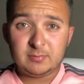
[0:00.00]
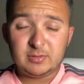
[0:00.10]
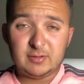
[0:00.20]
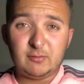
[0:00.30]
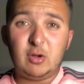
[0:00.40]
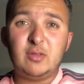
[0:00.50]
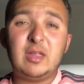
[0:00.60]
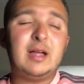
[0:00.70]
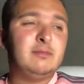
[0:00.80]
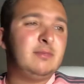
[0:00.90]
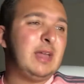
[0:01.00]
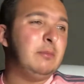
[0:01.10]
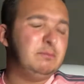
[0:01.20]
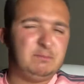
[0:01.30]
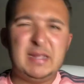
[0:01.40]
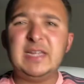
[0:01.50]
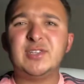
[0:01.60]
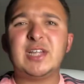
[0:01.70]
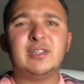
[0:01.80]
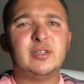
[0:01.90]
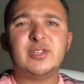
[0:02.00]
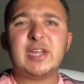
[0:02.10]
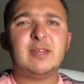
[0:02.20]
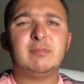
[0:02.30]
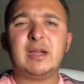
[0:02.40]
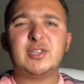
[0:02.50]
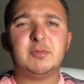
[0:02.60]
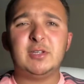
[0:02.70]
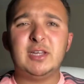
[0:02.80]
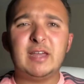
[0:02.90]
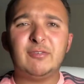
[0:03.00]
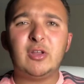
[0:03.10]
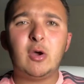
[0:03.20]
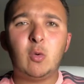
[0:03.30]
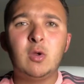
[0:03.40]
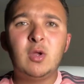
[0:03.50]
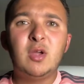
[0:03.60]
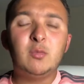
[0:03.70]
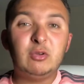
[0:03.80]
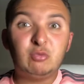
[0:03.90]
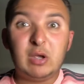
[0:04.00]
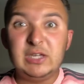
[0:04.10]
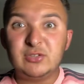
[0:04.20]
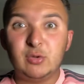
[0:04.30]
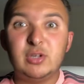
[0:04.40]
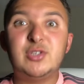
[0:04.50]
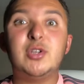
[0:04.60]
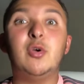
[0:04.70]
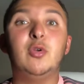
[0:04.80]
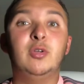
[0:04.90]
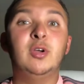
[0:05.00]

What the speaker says: They've got that beast, Alan St. Maximin. You never know which way he's going to turn